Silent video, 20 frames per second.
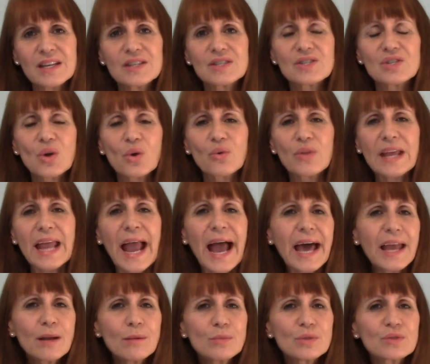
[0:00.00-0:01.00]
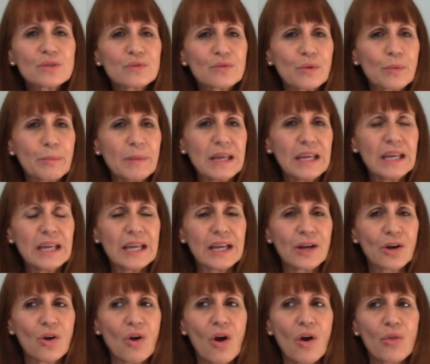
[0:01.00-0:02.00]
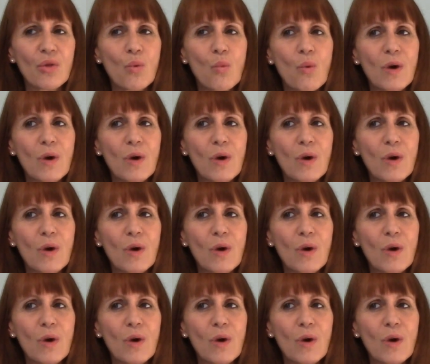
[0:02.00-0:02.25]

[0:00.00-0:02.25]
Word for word: So the animals for me here are the